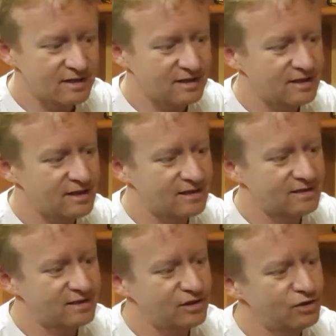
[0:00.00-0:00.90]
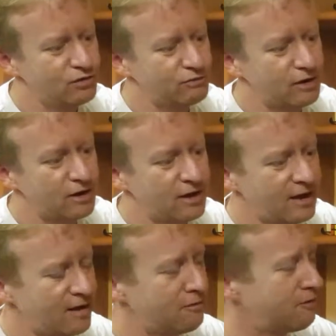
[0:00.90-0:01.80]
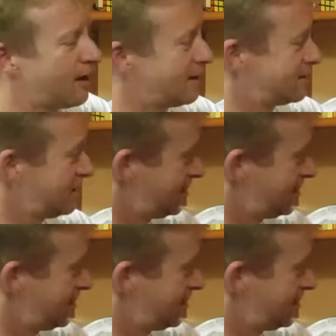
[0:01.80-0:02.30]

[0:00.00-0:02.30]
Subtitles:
Yeah, good fun. In fact,